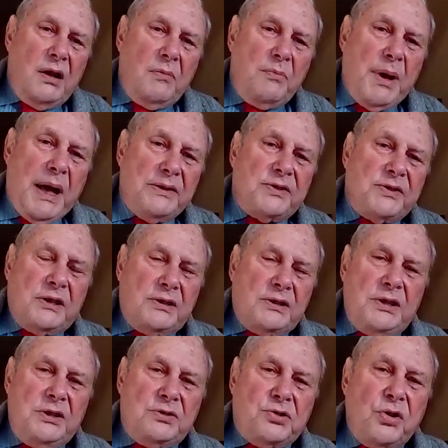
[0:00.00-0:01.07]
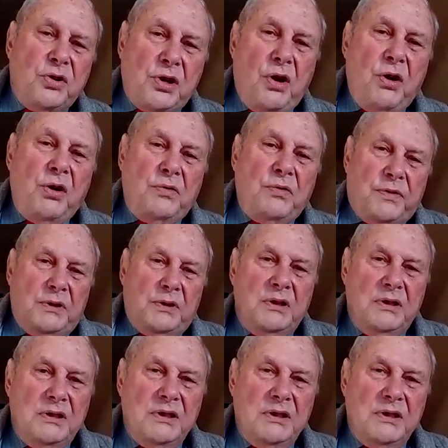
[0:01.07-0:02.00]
basically took over